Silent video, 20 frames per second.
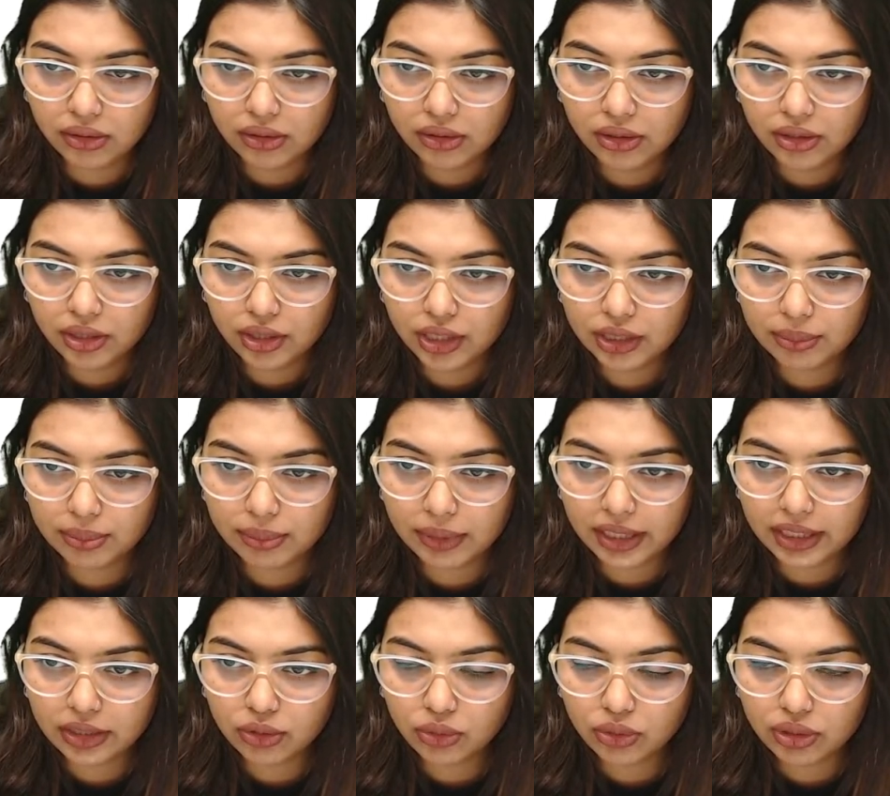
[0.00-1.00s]
It
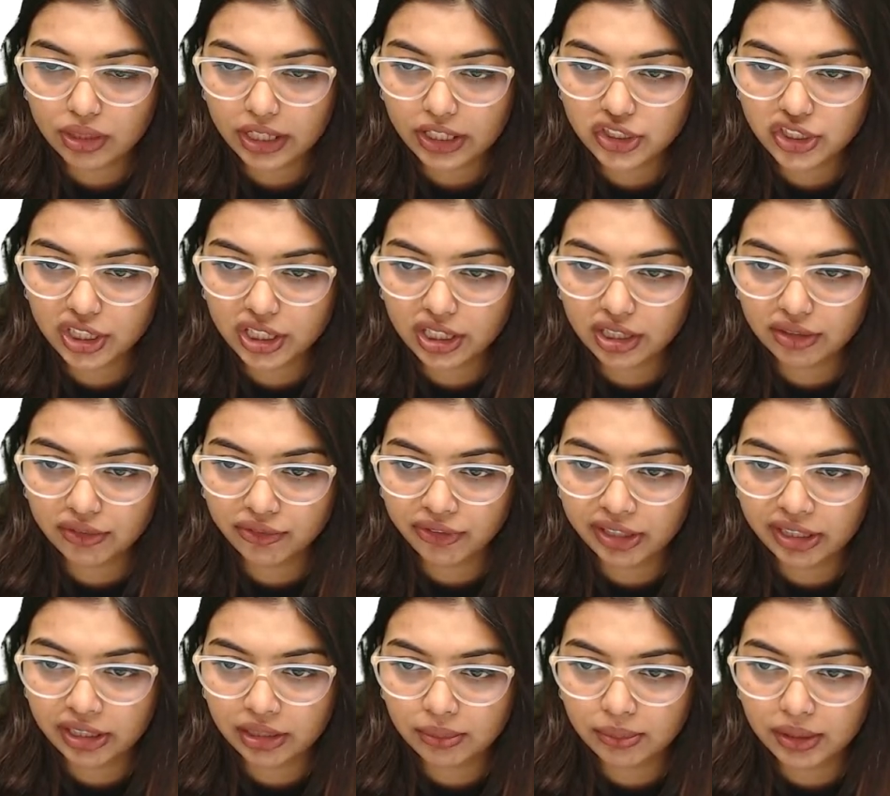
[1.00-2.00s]
might look like chicken
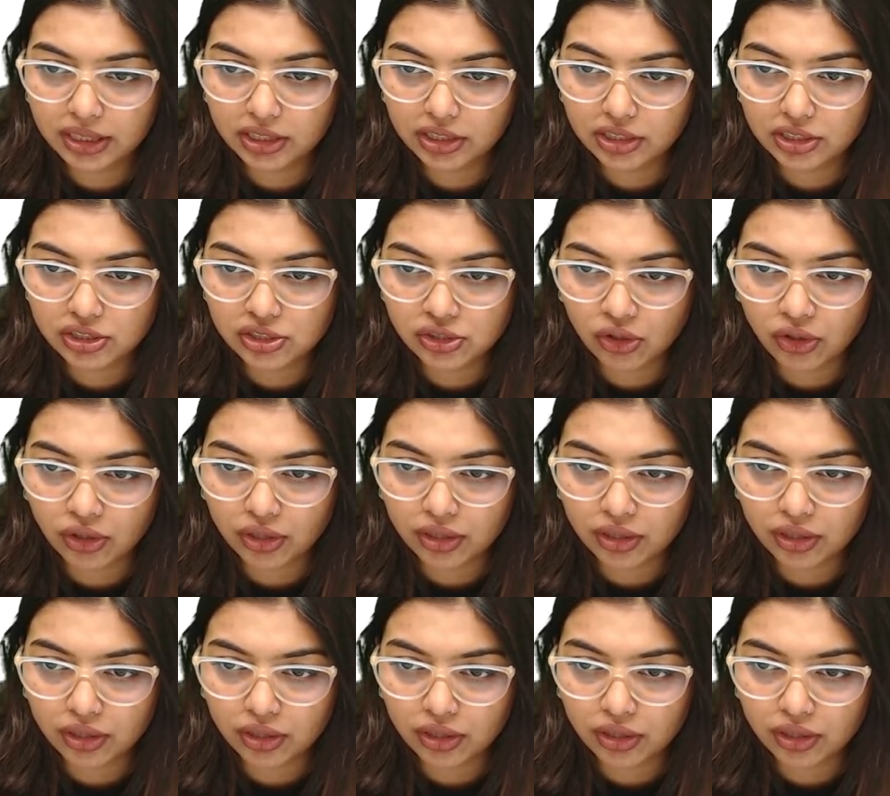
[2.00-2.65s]
feet, but it is not.